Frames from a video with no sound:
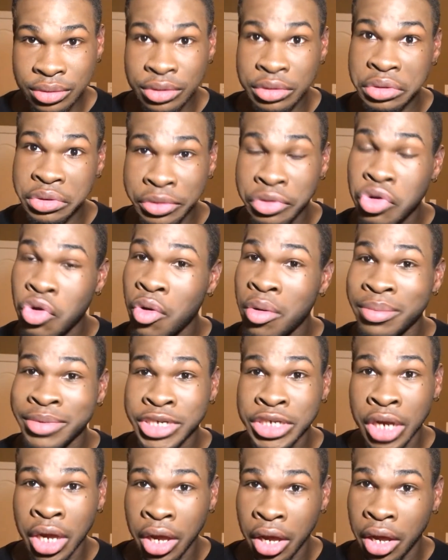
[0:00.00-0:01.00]
You know what I'm
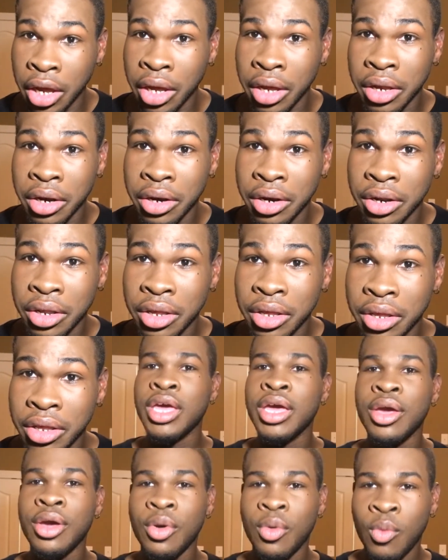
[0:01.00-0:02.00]
saying?
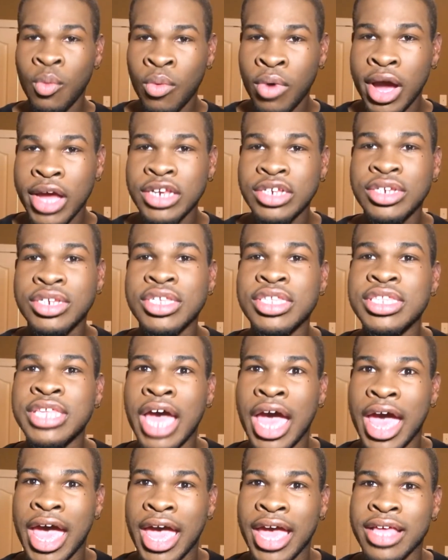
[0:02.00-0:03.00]
Watch the
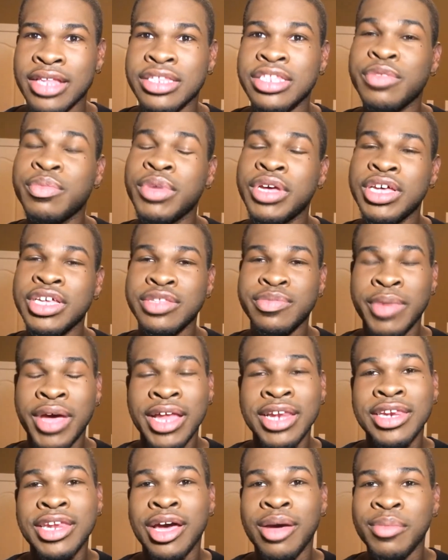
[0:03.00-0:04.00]
signs, because
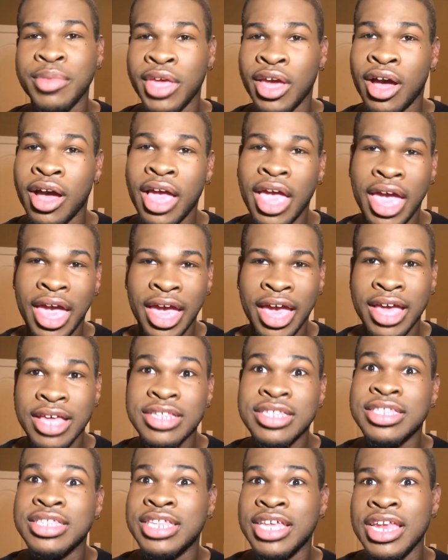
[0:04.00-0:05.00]
my dumb young
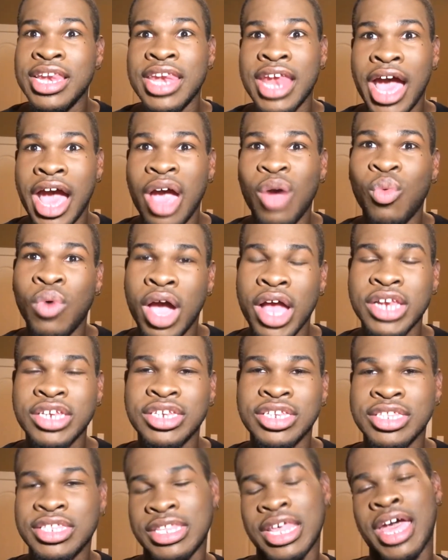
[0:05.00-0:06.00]
ass did not
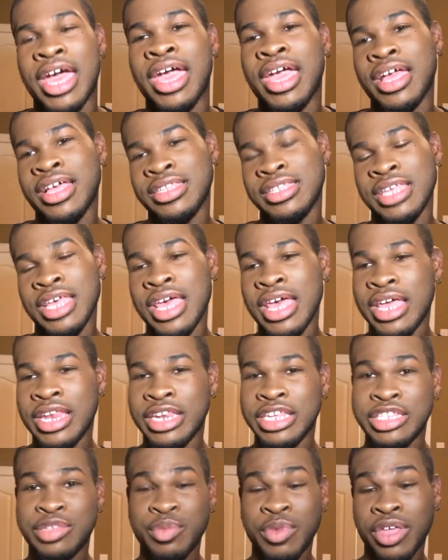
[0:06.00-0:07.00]
watch the signs.
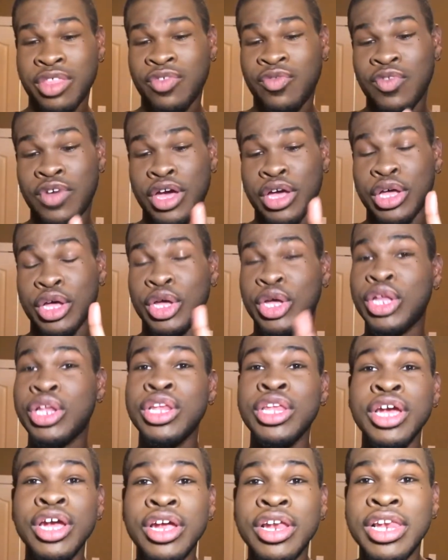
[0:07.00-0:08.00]
This motherfucker
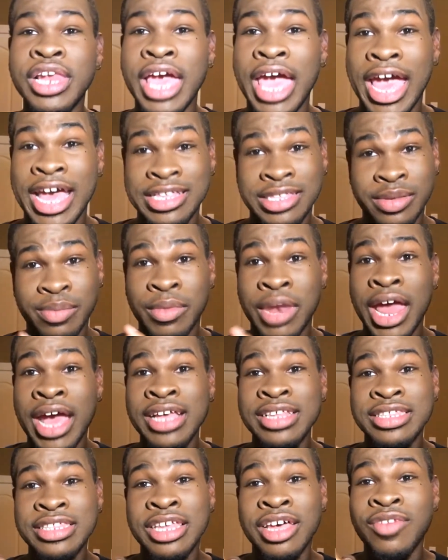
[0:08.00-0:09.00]
clearly has some
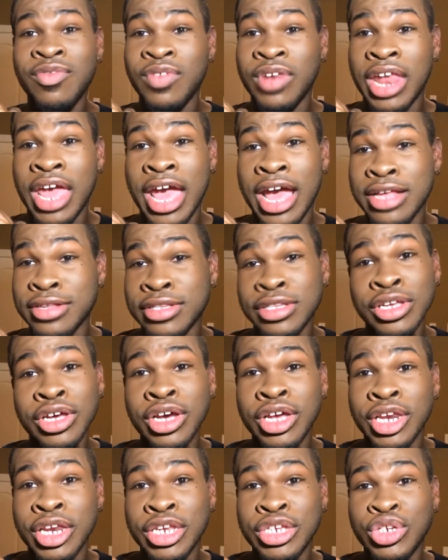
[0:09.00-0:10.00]
nice stuff in the house
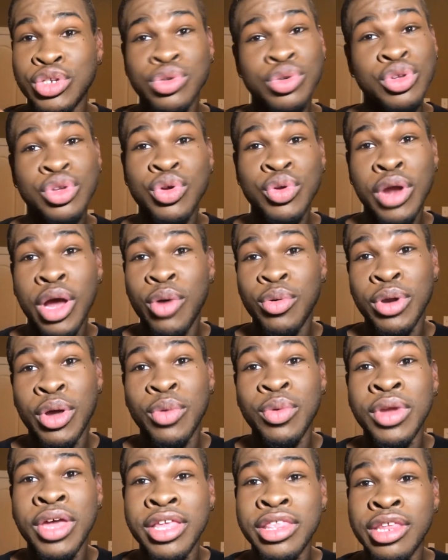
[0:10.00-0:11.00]
looking at you. You don't
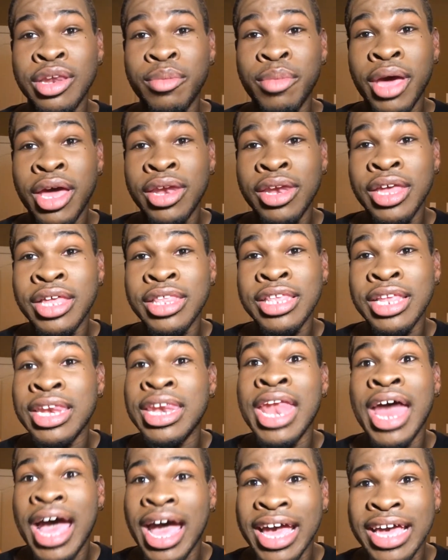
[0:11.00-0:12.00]
know nothing about
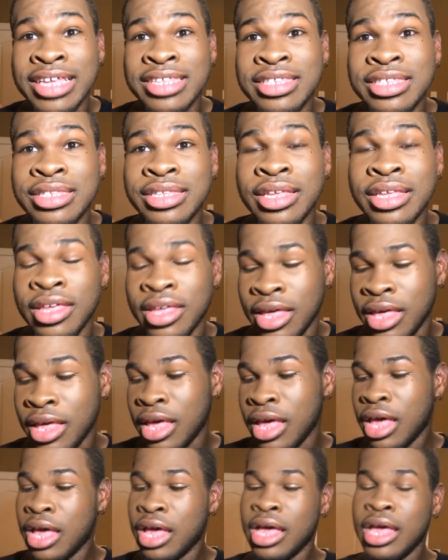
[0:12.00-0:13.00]
nothing nice.
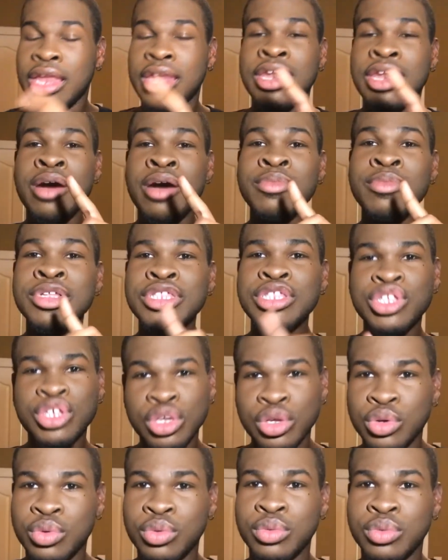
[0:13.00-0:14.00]
Number
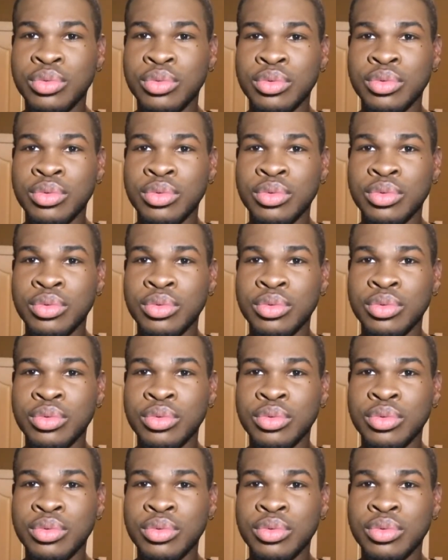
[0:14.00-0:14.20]
two,